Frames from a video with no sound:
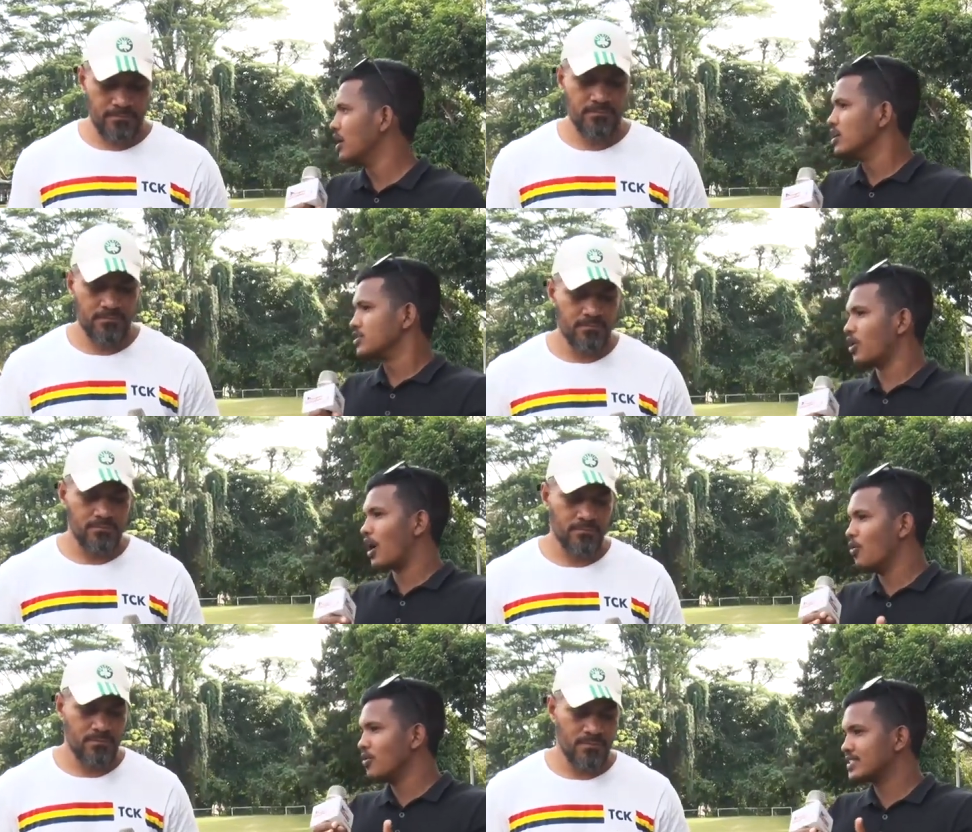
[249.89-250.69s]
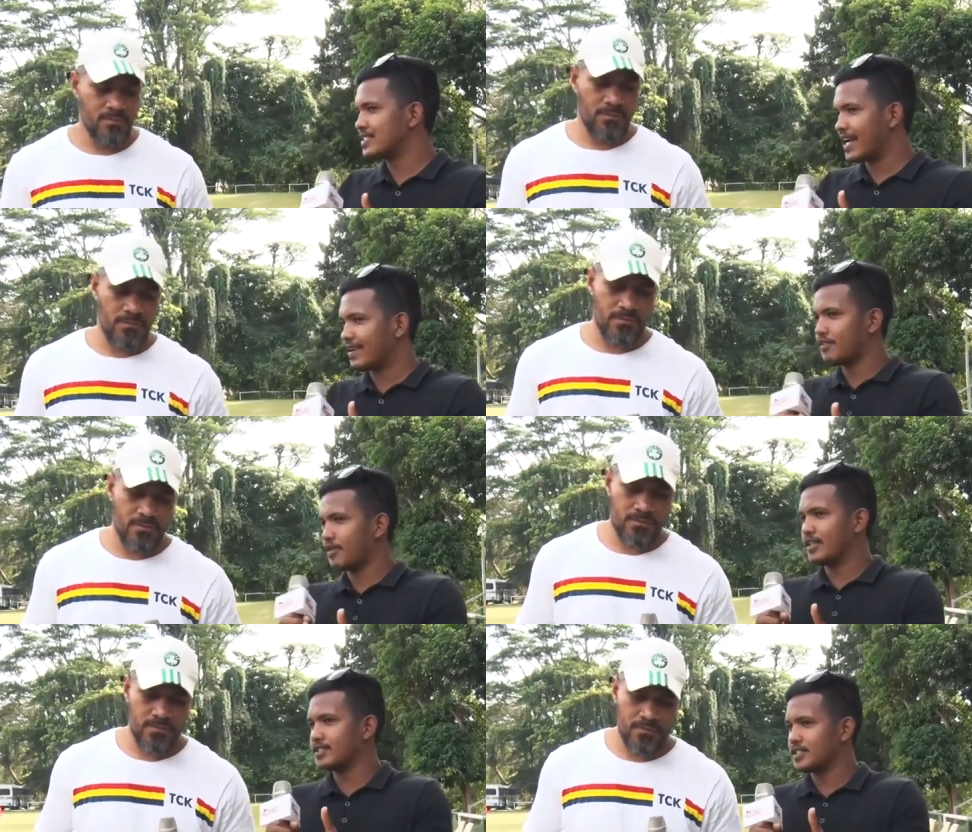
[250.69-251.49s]
Speaker 1: So how was that
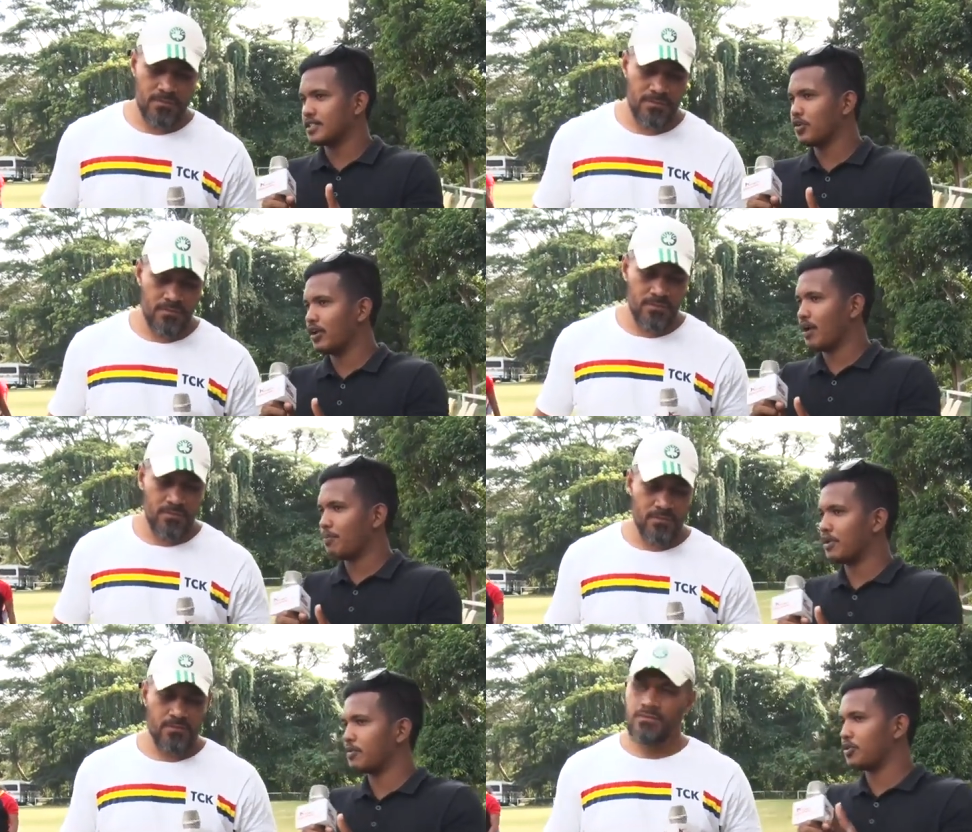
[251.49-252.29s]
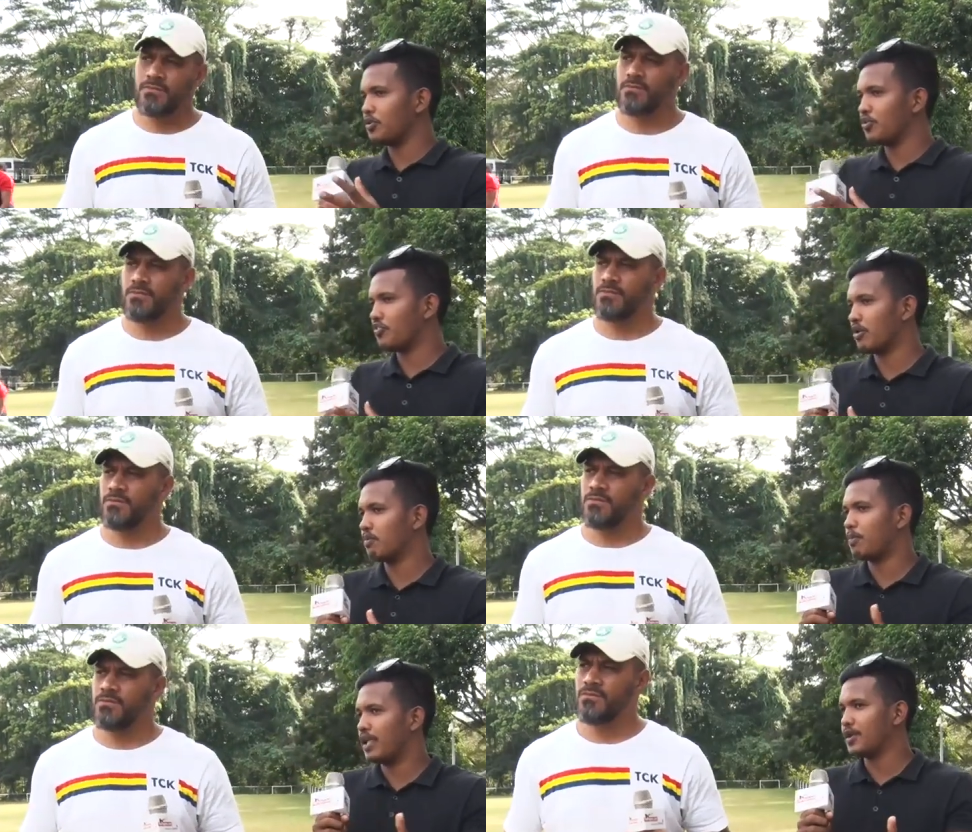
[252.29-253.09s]
transition going to happen? You from
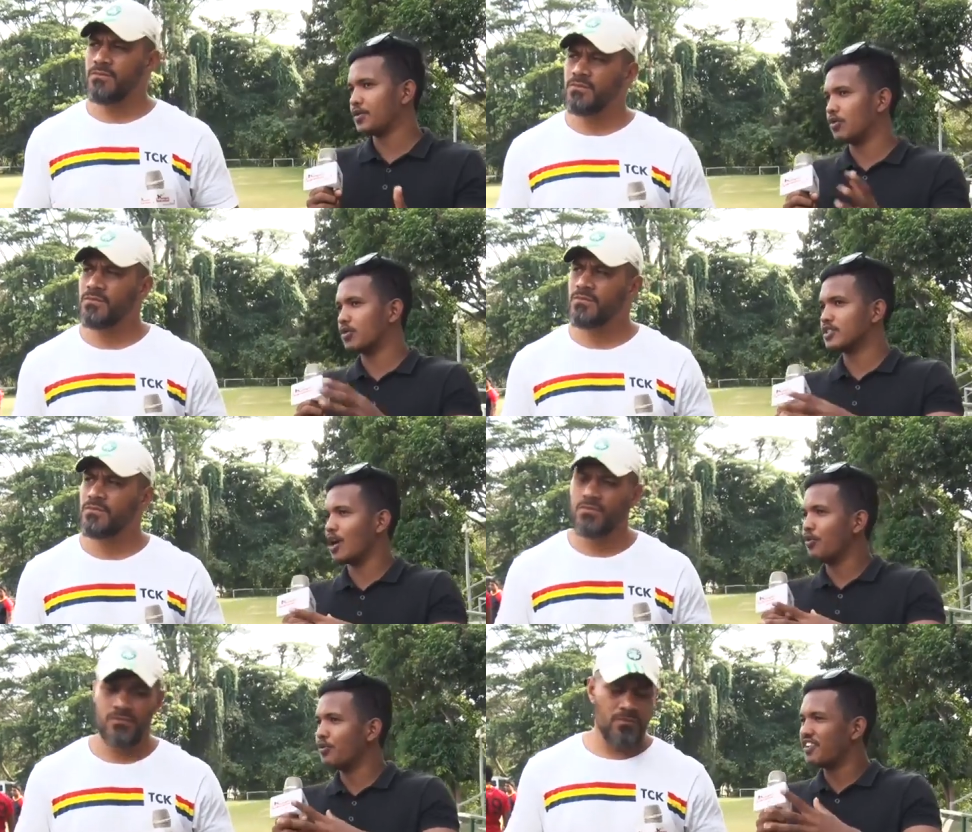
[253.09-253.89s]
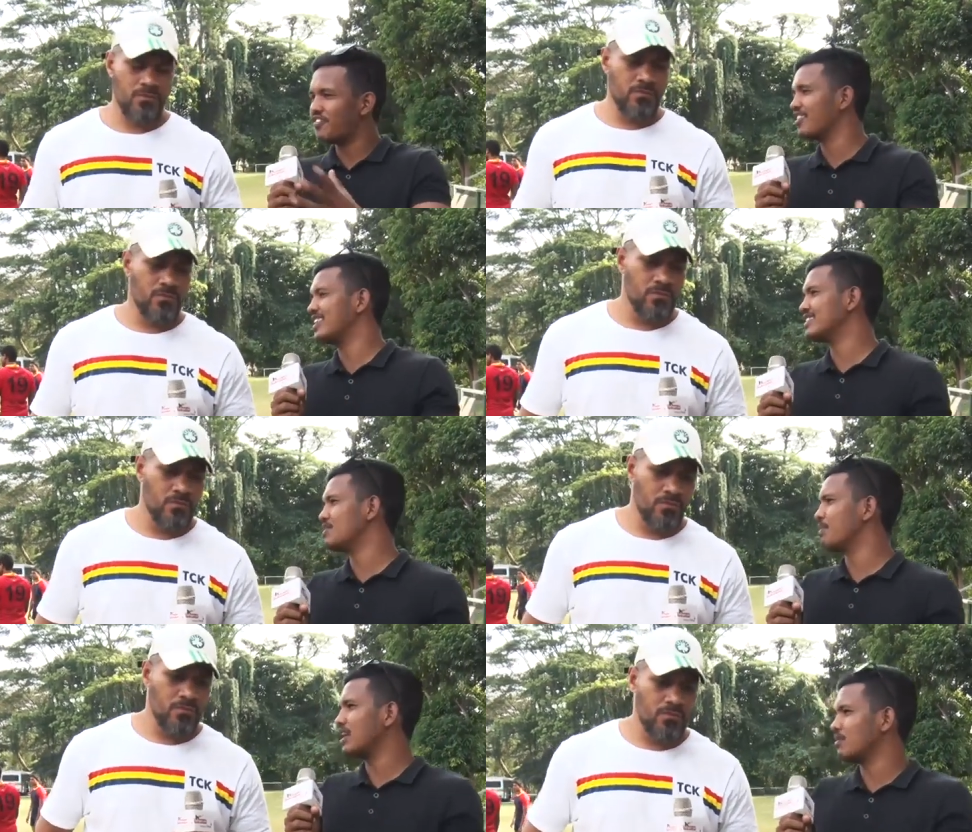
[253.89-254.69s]
player to coach. How different is it
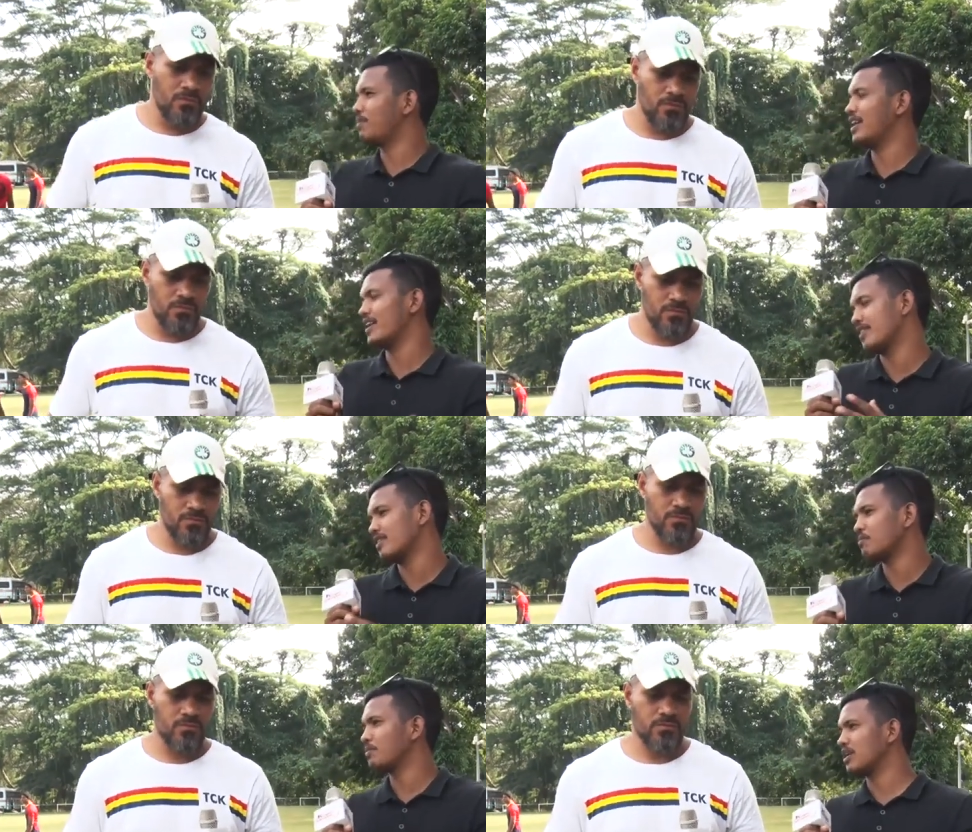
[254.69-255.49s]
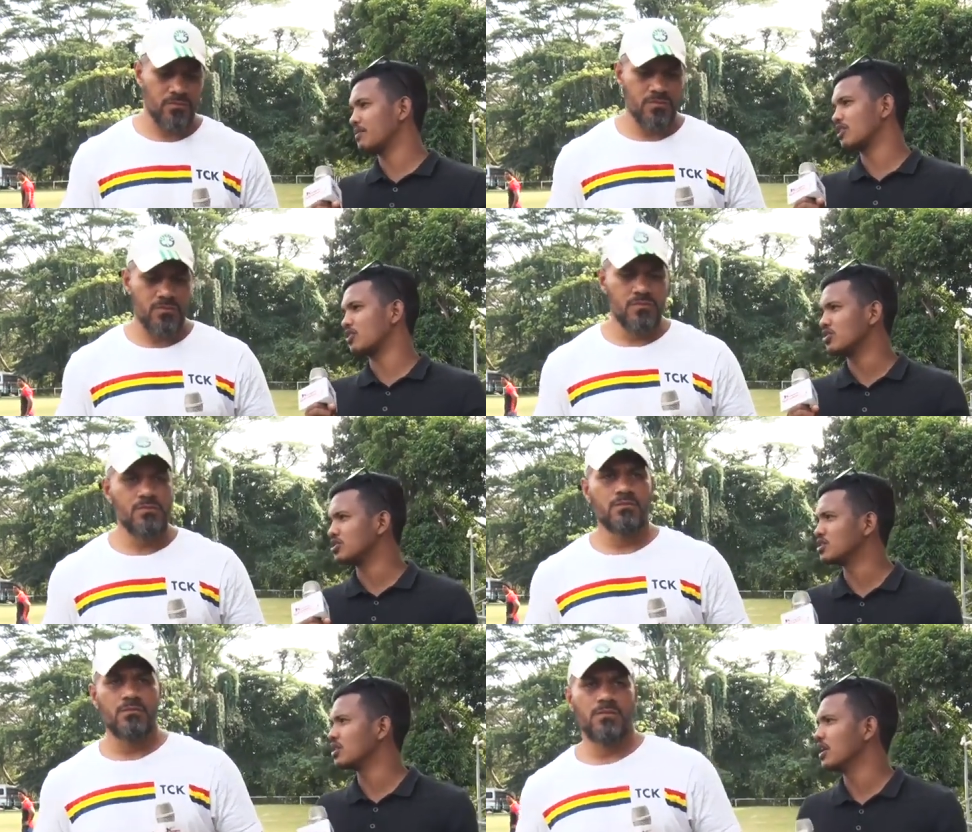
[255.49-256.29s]
being a player and then becoming a
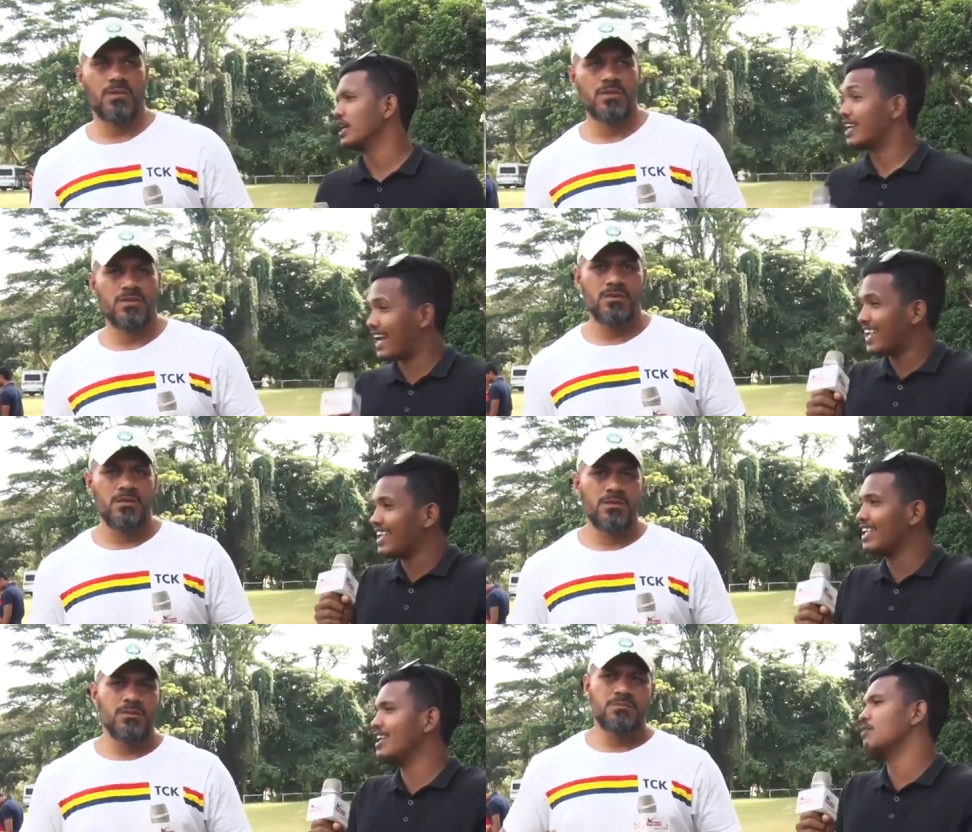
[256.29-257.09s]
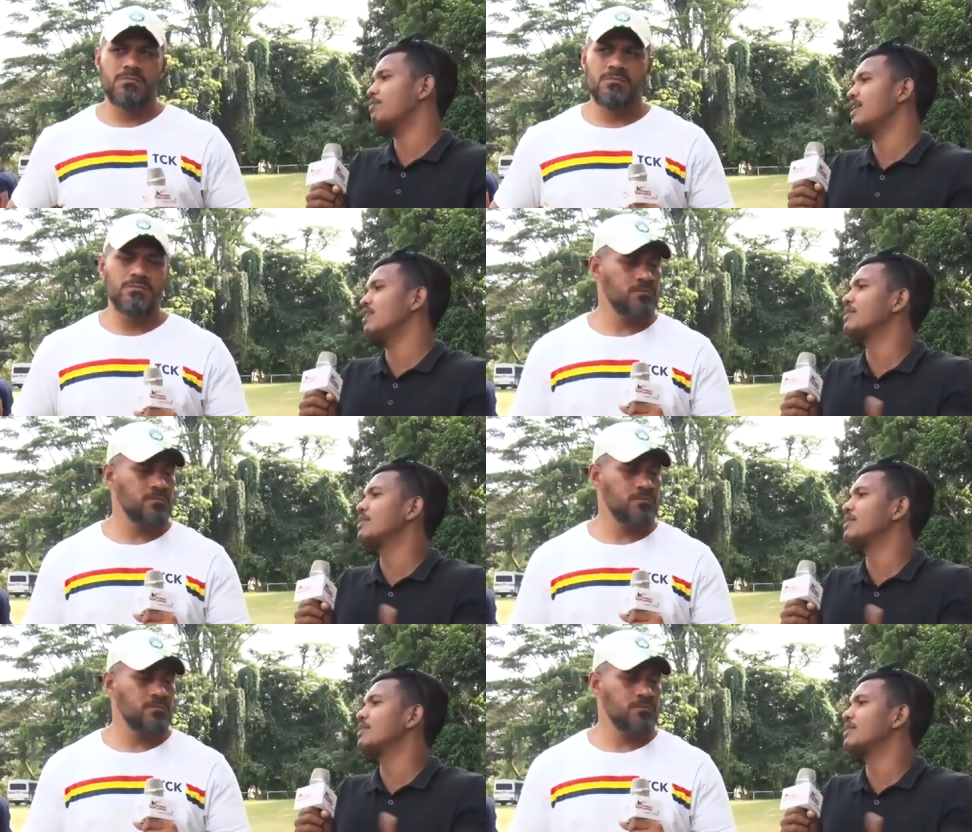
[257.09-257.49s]
coach? Can any player